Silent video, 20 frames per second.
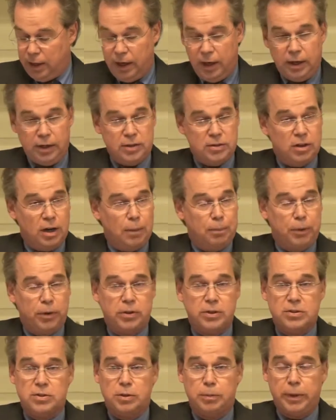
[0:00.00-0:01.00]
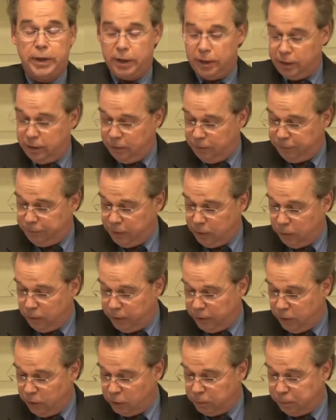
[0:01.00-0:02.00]
And he has not participated in the
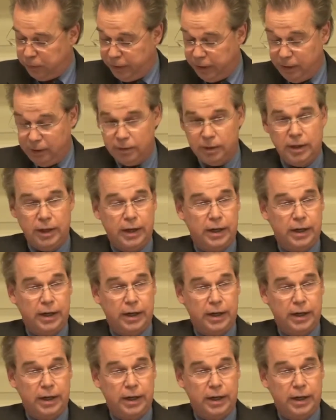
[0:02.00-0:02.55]
federal health plan,